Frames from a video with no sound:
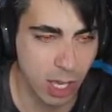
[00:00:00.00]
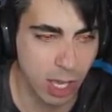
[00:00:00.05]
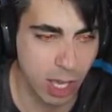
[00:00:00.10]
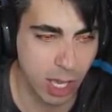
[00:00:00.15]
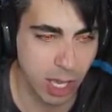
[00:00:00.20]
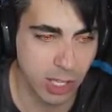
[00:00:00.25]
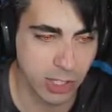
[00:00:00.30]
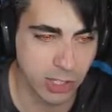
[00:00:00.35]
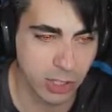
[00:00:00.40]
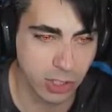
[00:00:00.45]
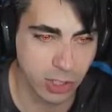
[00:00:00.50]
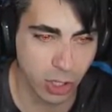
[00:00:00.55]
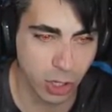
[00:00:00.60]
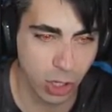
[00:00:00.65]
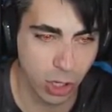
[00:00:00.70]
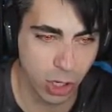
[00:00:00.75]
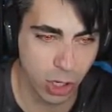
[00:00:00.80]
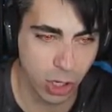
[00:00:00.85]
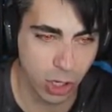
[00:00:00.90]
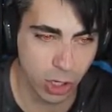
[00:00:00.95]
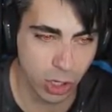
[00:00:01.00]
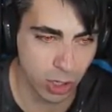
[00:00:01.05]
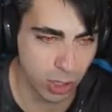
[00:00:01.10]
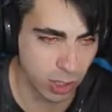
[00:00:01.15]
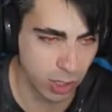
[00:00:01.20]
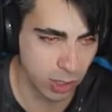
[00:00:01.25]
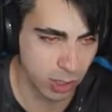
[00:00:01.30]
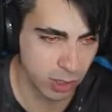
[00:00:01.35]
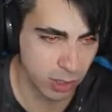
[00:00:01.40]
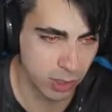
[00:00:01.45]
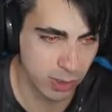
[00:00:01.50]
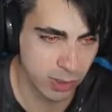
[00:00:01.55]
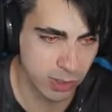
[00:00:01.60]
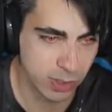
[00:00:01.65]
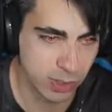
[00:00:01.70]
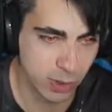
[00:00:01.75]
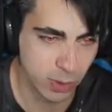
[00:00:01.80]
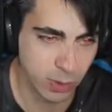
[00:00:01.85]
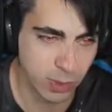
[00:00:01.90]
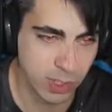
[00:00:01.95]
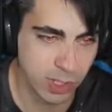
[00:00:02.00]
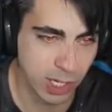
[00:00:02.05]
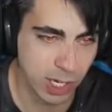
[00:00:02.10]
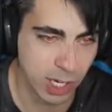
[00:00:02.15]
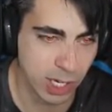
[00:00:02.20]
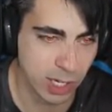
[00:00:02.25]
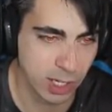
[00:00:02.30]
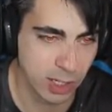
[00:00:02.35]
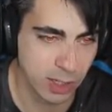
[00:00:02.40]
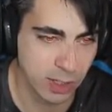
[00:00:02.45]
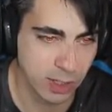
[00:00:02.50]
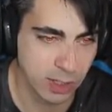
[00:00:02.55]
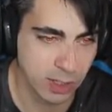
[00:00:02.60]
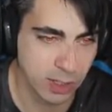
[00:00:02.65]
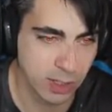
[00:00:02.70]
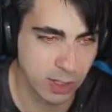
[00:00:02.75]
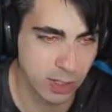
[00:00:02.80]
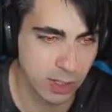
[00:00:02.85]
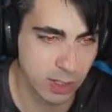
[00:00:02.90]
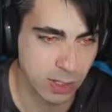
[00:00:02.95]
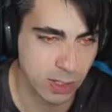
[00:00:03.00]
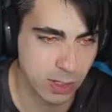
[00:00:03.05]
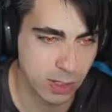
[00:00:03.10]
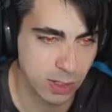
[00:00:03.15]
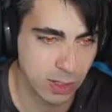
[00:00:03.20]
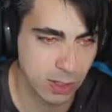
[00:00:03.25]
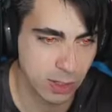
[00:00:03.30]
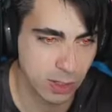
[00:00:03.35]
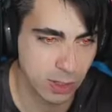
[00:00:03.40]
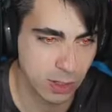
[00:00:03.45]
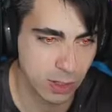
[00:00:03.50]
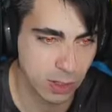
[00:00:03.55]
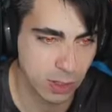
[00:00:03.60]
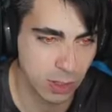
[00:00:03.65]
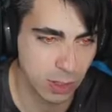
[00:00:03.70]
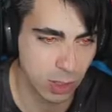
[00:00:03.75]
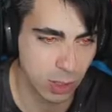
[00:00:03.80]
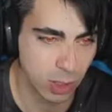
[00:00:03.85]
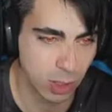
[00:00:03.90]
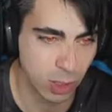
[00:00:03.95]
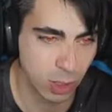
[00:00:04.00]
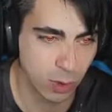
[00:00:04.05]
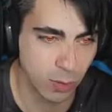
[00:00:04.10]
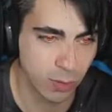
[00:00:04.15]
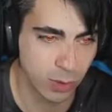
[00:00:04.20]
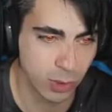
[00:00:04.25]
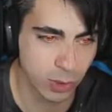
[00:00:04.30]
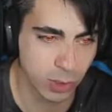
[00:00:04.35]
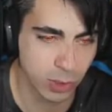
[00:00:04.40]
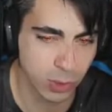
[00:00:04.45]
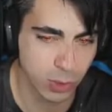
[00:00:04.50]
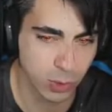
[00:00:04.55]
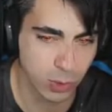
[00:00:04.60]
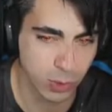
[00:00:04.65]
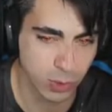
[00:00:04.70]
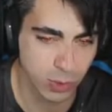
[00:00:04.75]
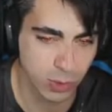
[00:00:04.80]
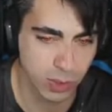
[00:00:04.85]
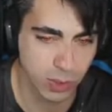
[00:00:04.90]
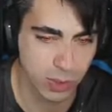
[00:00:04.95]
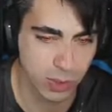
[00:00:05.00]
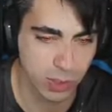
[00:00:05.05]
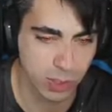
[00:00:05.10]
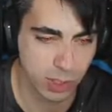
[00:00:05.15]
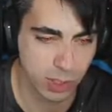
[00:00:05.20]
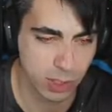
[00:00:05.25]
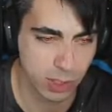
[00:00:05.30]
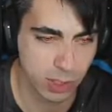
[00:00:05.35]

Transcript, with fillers: It's good! There is no signs of your controls.